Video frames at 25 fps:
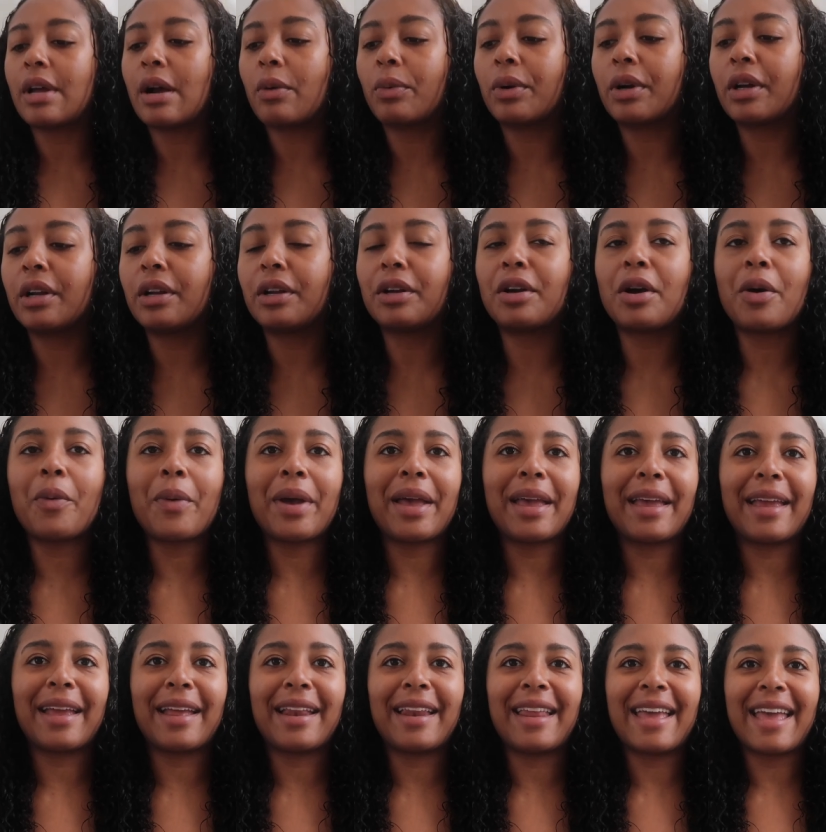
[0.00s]
now we're gonna go
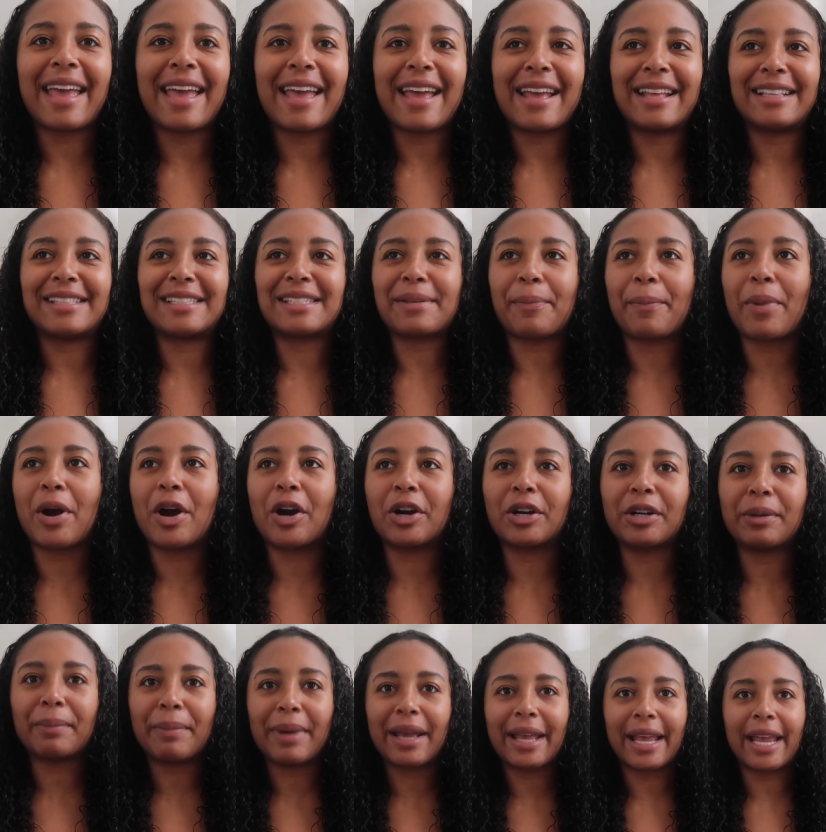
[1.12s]
in and
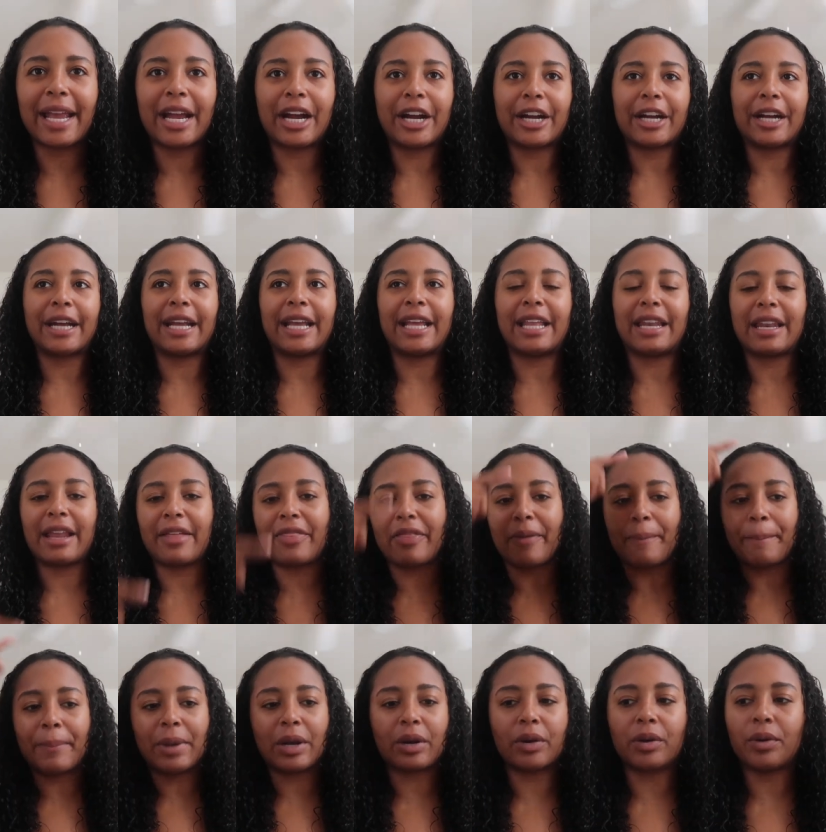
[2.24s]
part my hair in the
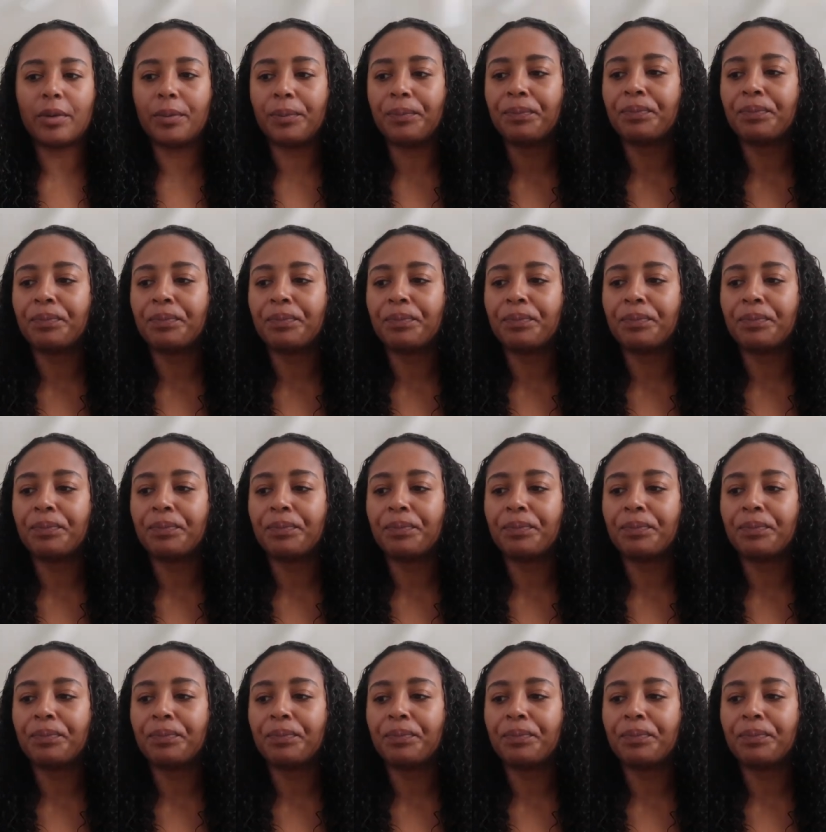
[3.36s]
middle.